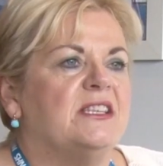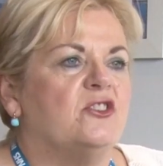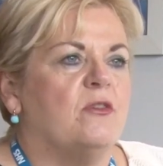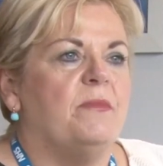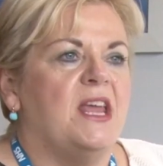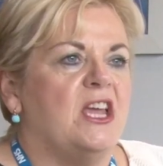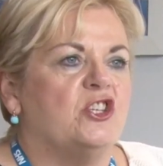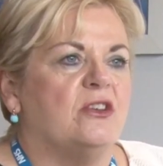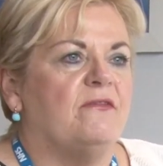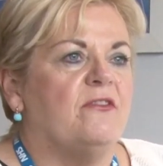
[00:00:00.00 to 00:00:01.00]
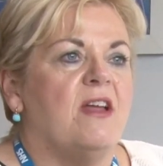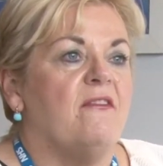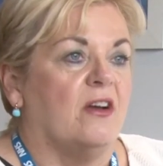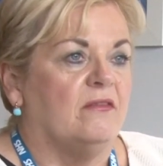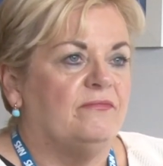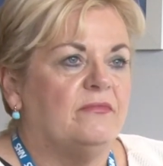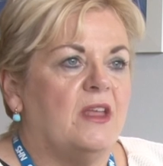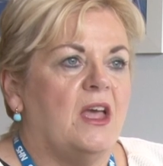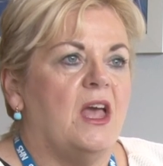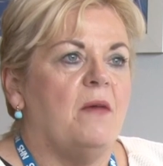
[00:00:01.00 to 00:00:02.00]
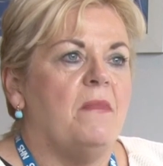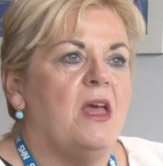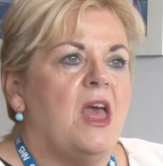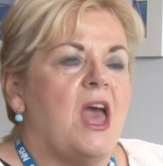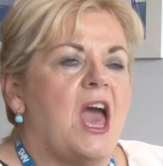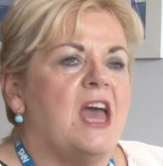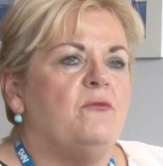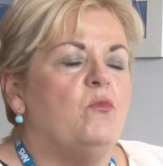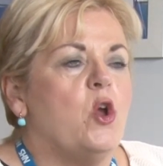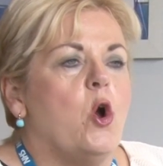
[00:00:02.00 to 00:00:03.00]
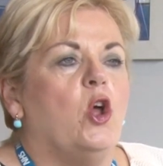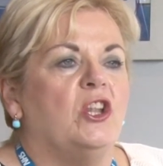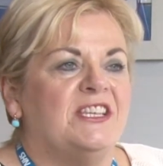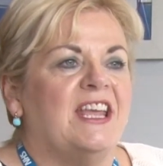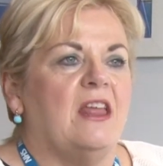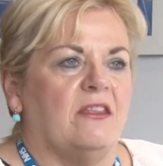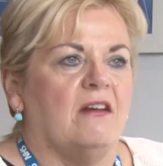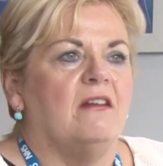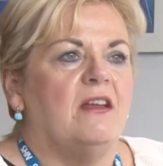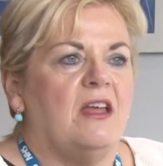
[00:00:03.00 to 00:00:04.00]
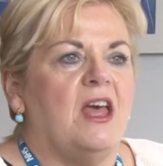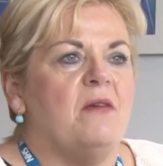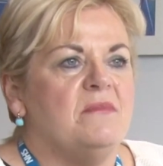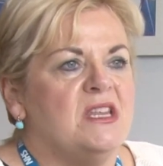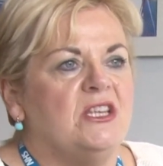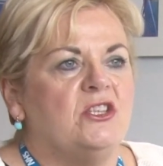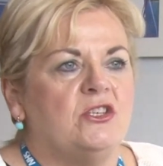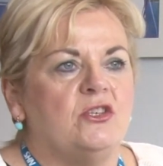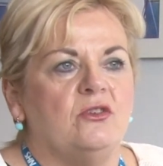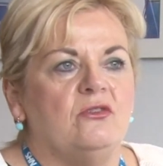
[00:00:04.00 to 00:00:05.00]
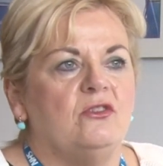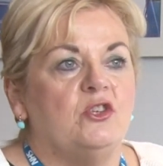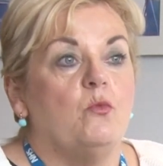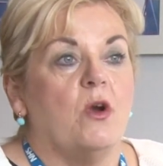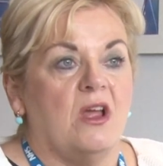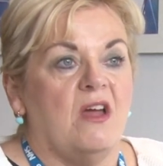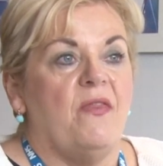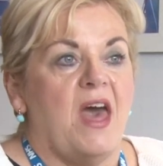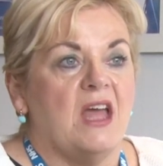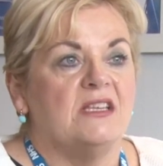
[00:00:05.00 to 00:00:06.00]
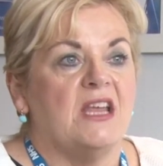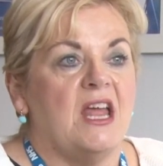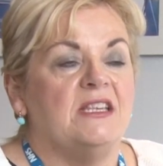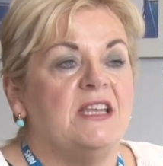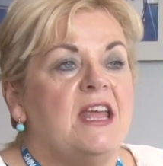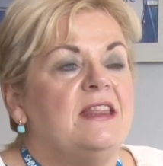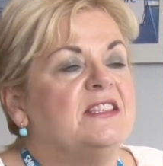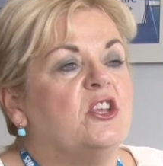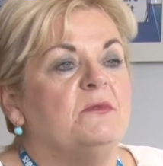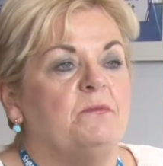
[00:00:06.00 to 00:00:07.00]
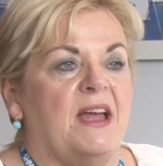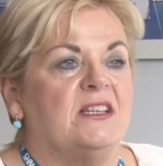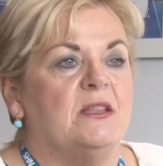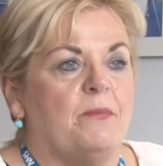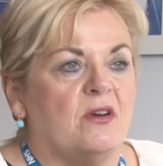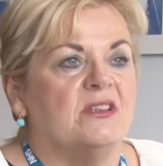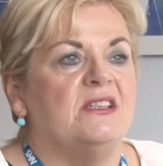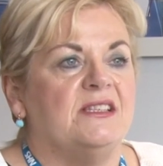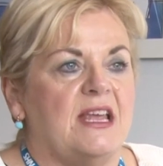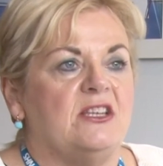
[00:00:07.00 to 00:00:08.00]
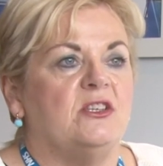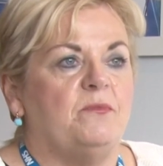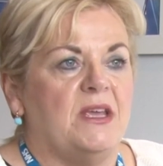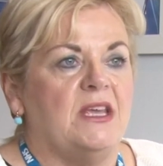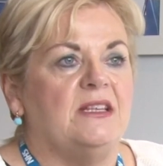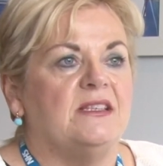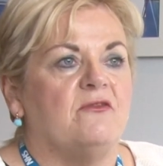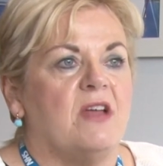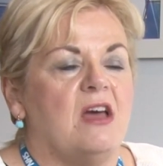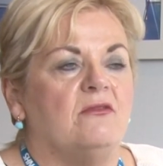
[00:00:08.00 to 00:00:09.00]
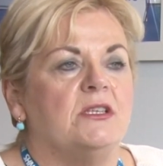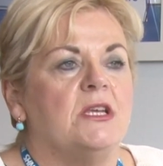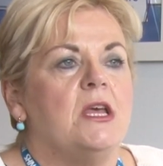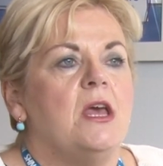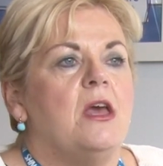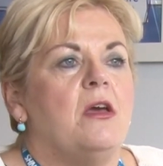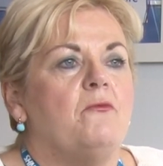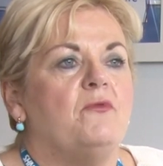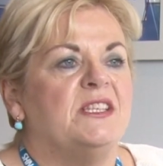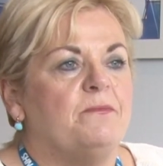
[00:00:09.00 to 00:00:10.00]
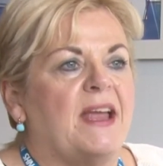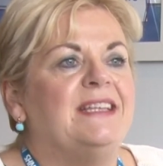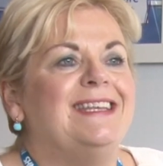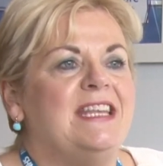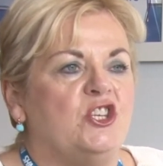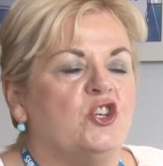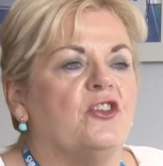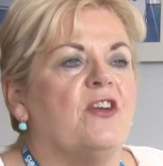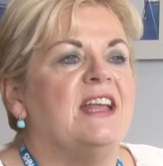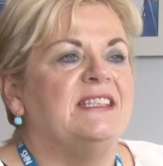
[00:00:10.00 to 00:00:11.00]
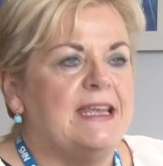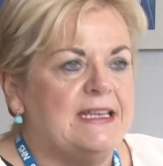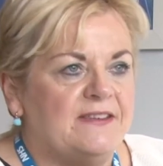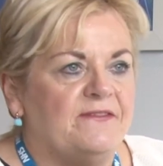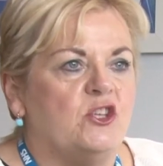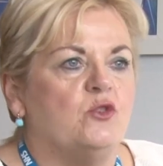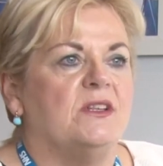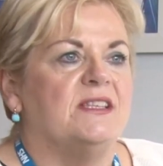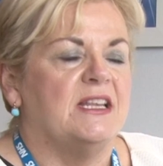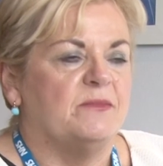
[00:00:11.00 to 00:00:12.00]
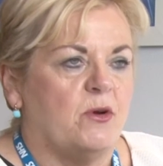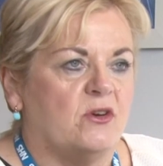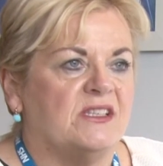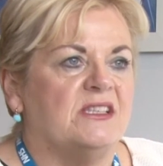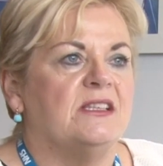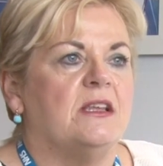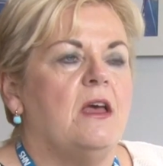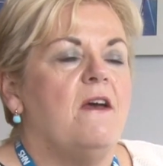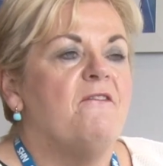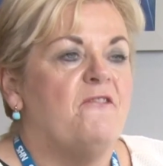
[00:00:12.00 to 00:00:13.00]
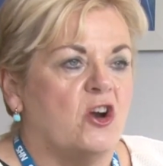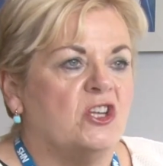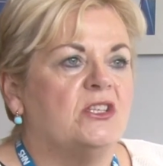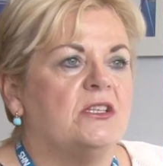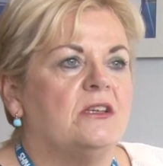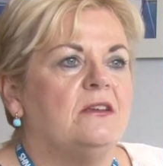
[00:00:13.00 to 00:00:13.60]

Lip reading: discrimination forever. And we all together need to work on that. And this comes back to the person-centred piece around respecting each other as individuals and as persons first